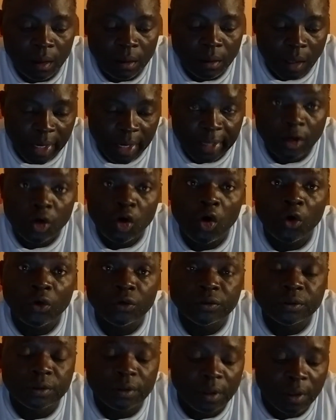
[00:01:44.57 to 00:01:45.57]
I
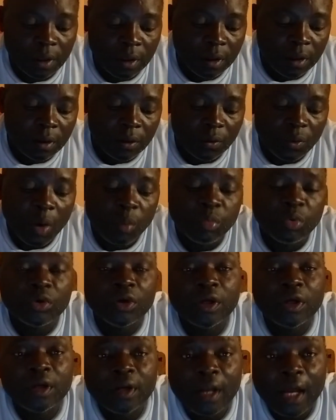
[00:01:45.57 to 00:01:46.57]
quote,
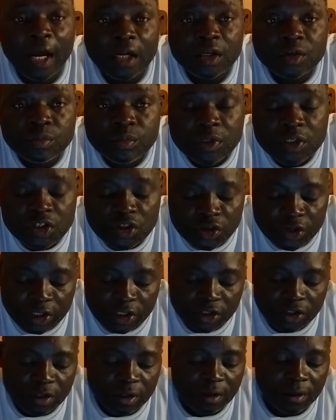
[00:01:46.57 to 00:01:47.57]
Rwabugiri
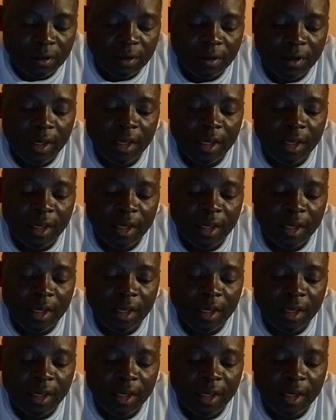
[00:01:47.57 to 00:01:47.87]
administration